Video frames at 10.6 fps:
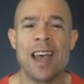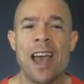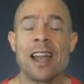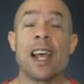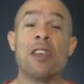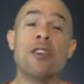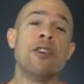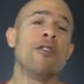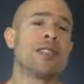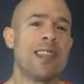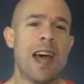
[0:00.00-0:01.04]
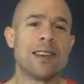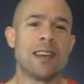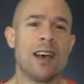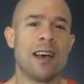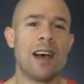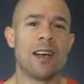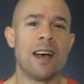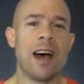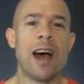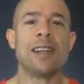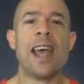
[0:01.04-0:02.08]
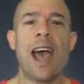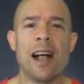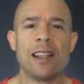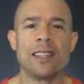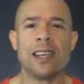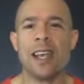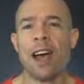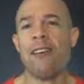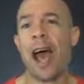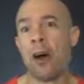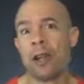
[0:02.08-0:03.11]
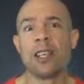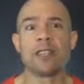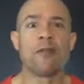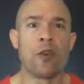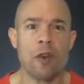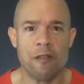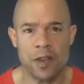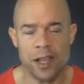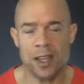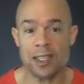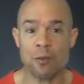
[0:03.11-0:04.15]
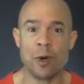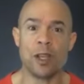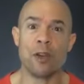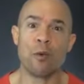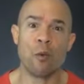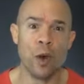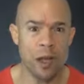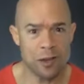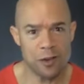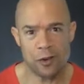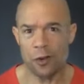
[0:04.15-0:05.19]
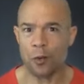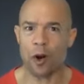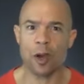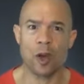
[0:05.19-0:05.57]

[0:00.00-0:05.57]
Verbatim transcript: And I use that analogy of how it is for your fitness when you're willing to do the work,